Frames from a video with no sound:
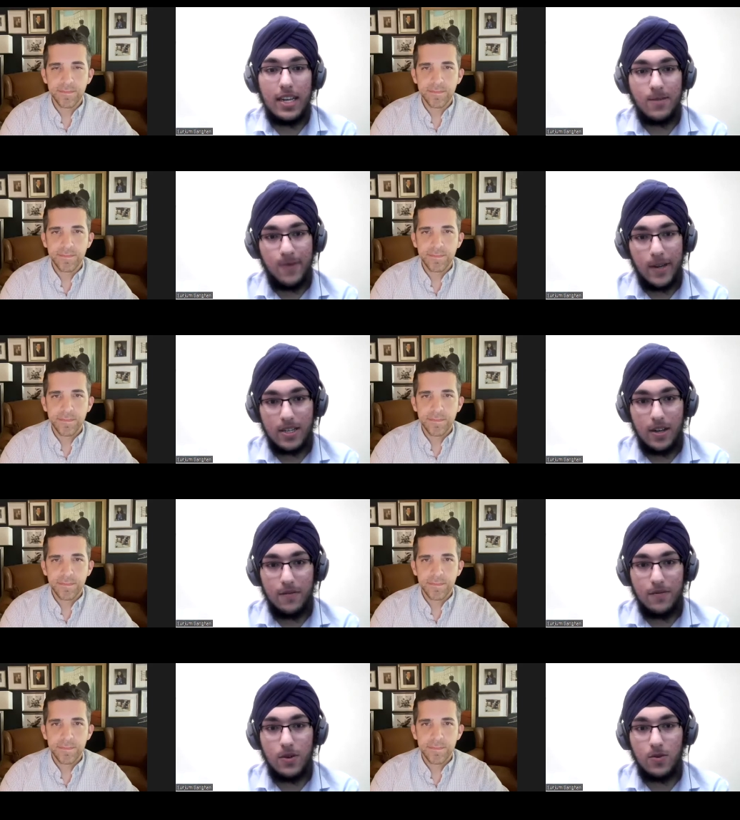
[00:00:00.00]
Speaker 1: based
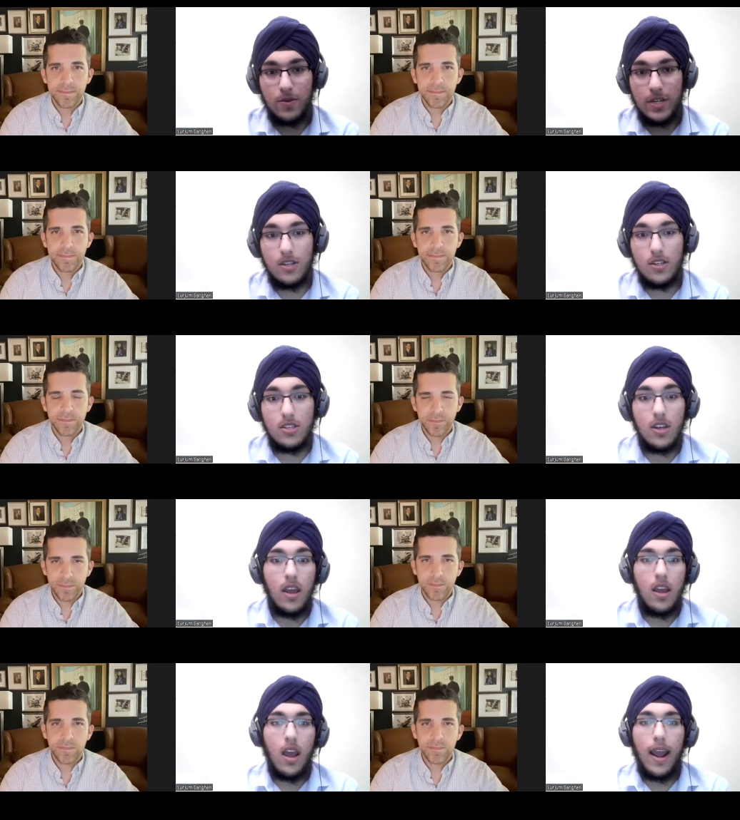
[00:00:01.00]
aspect of your
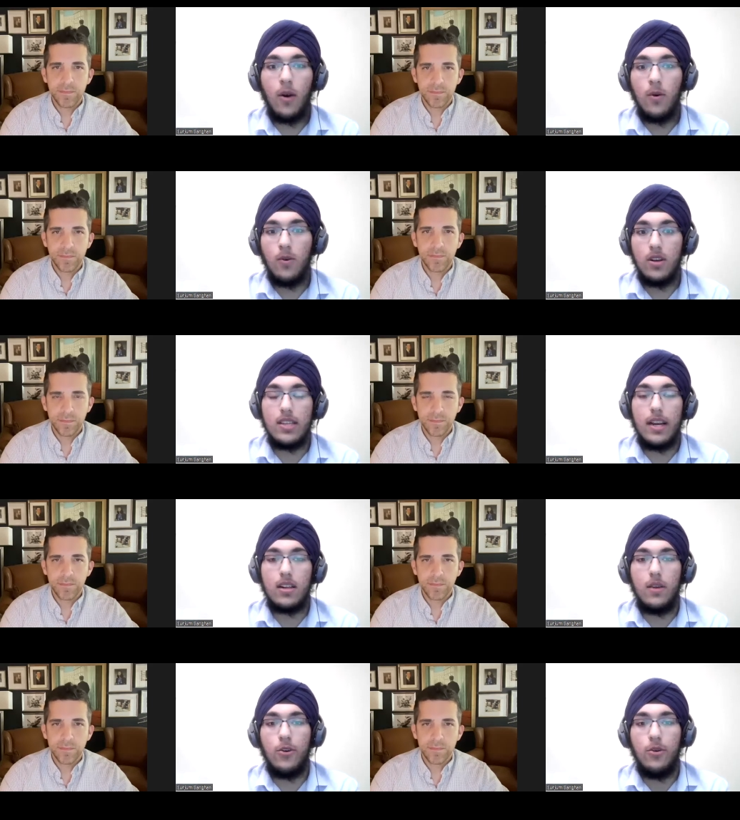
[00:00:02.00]
research, how
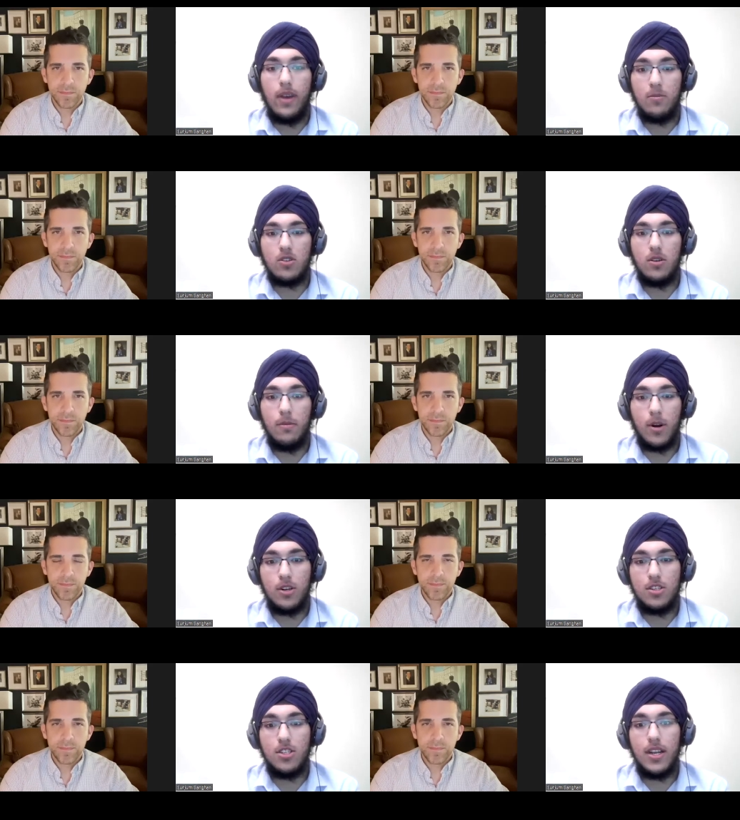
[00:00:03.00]
exactly were you able to
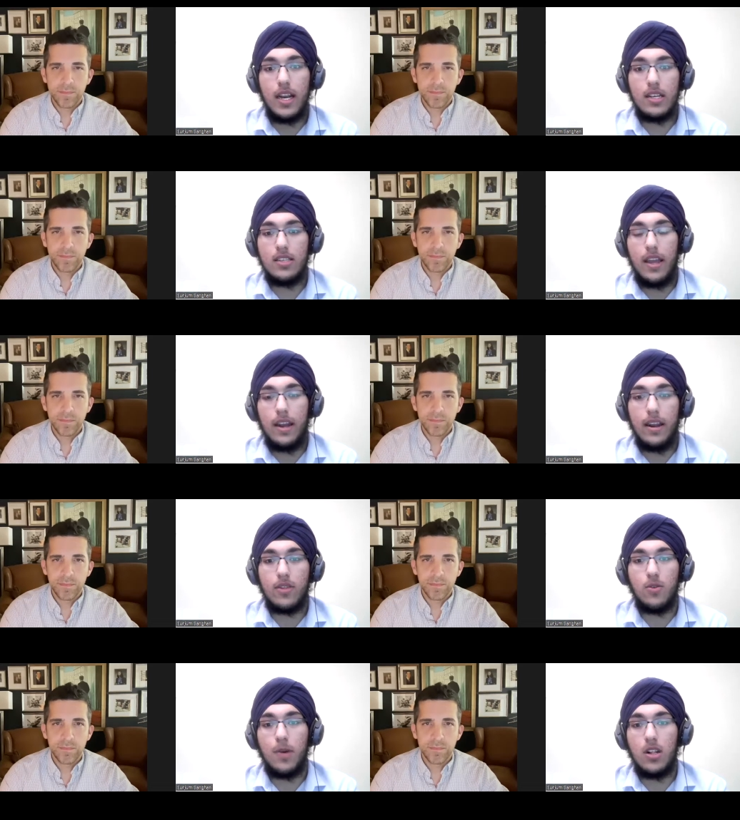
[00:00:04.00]
merge genetics
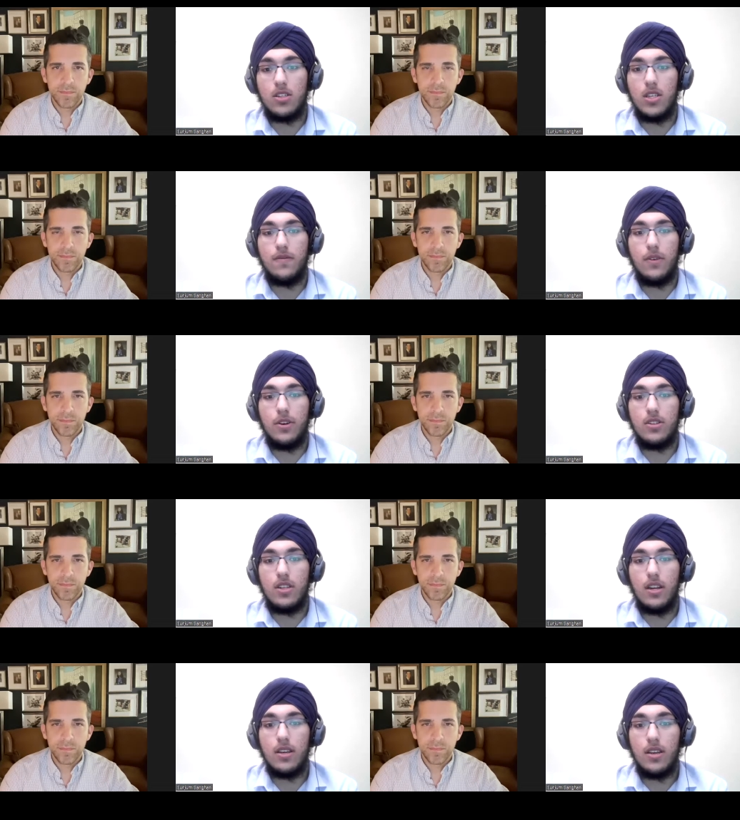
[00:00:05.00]
and anthropology for
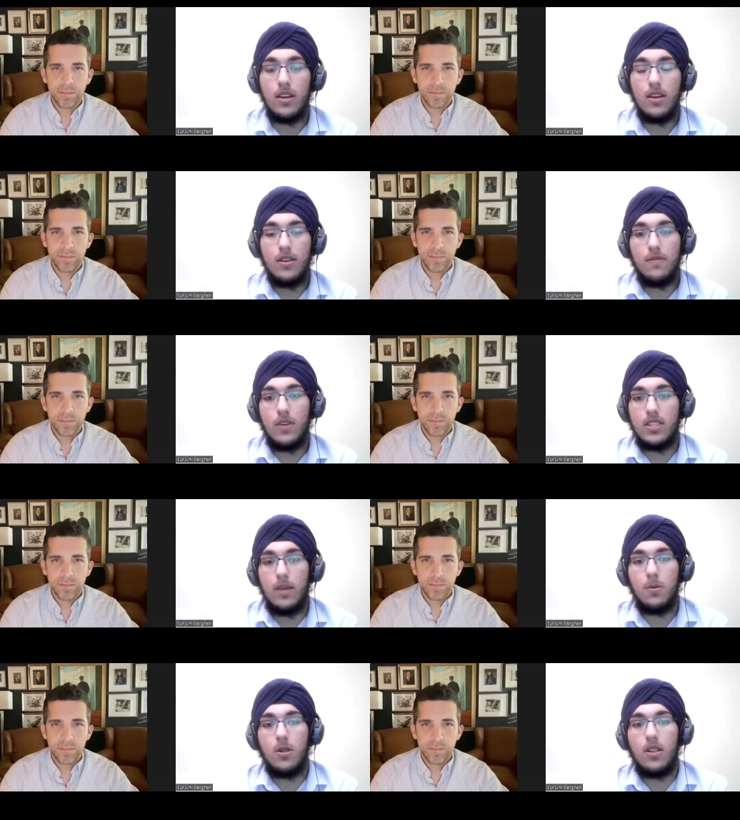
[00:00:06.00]
your study? For
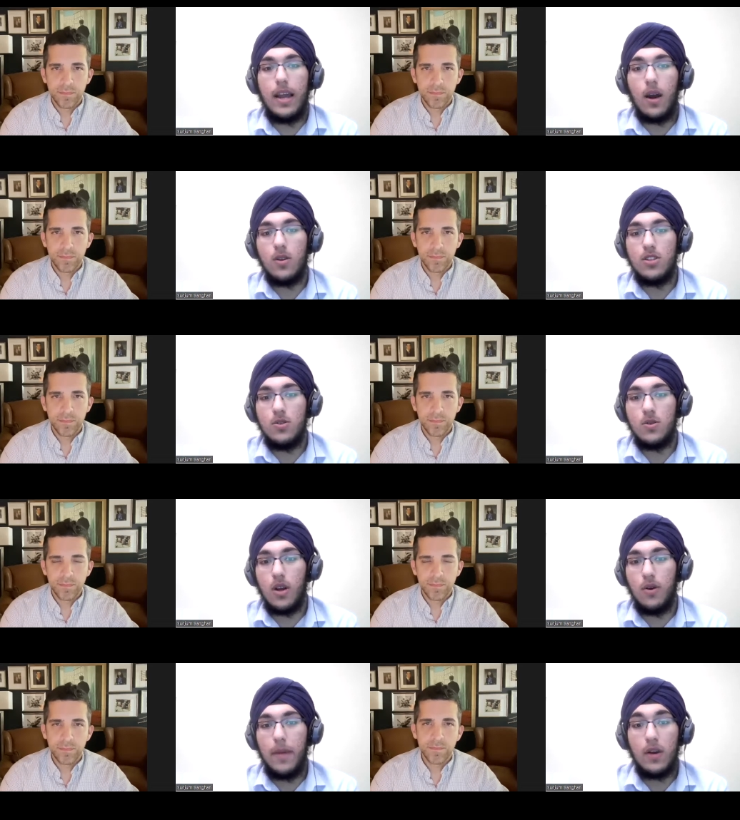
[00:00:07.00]
example, how did
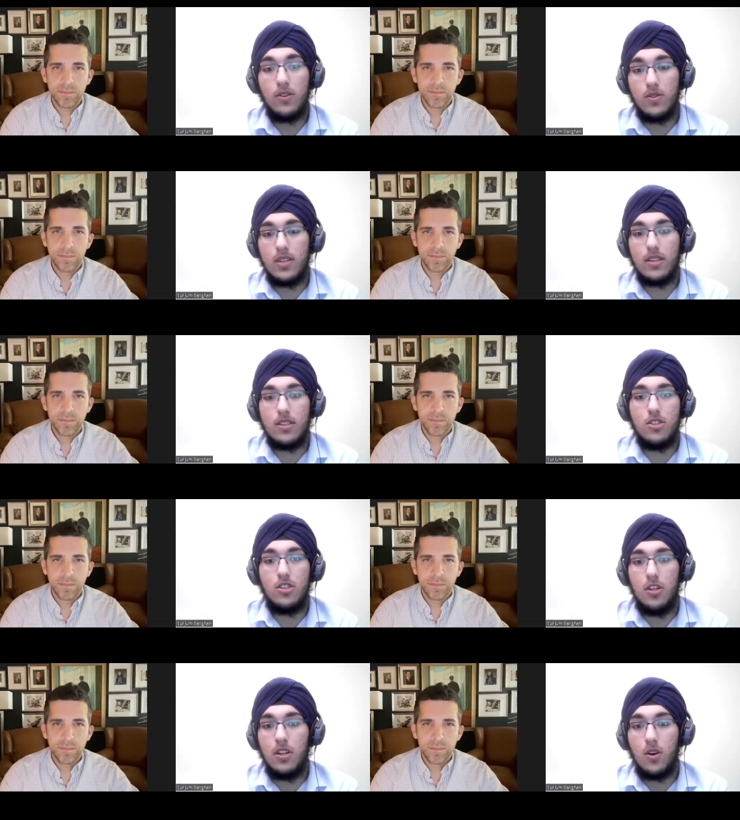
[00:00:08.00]
you go about using
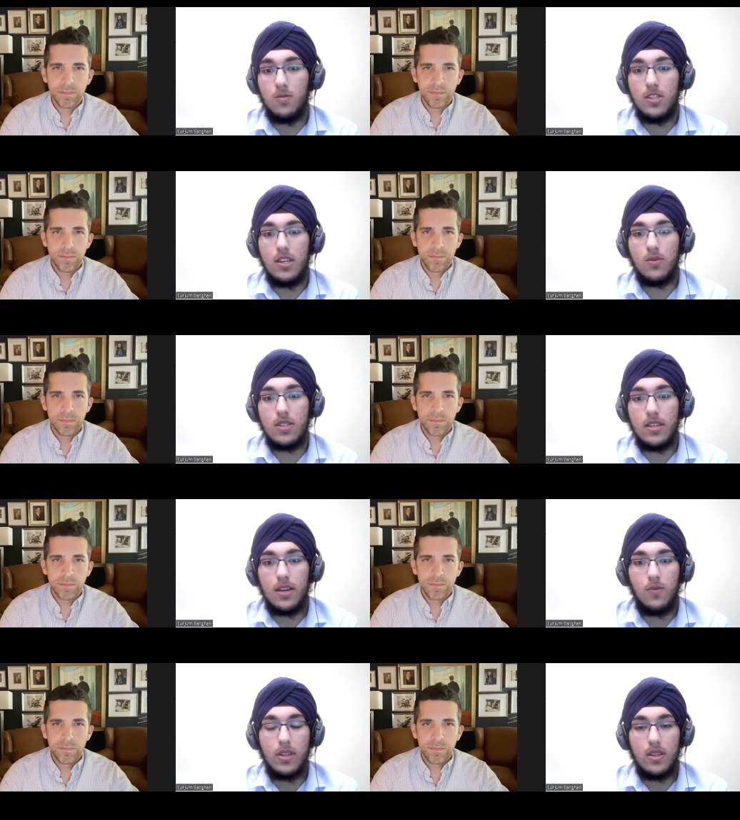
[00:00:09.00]
this genome
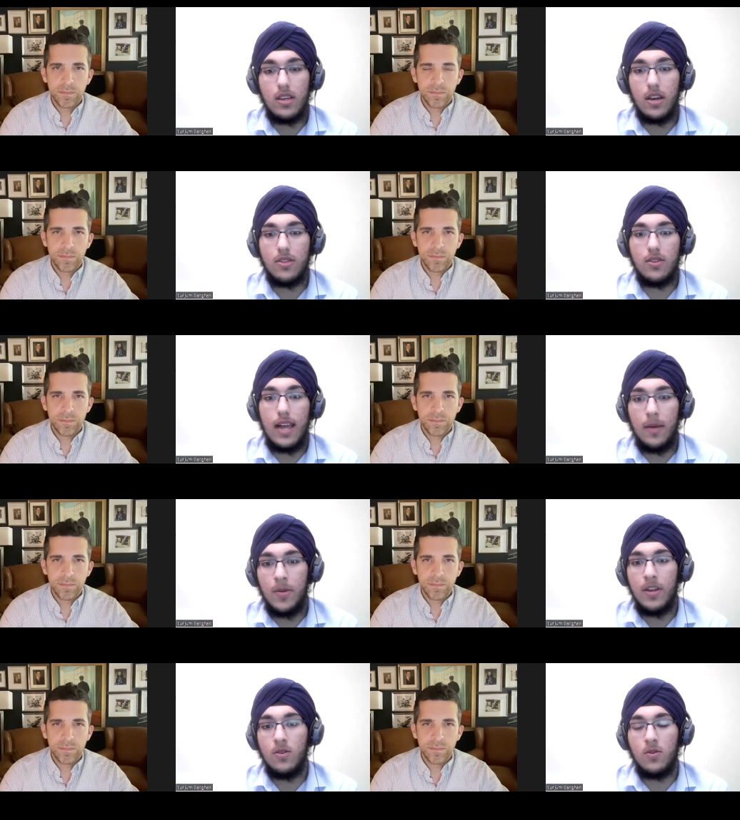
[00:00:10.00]
sequencing with the other
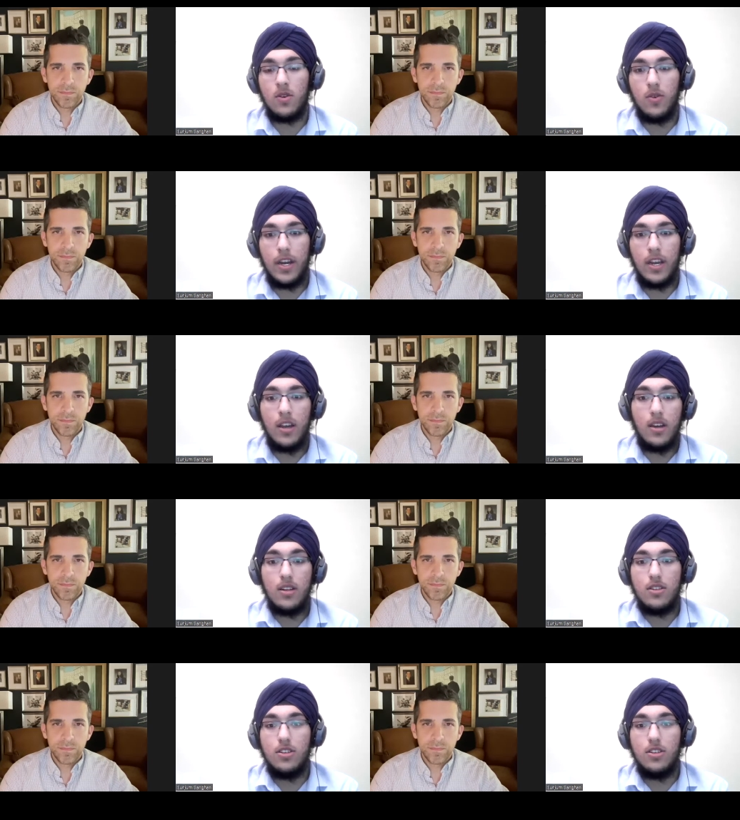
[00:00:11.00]
lab in Uruguay?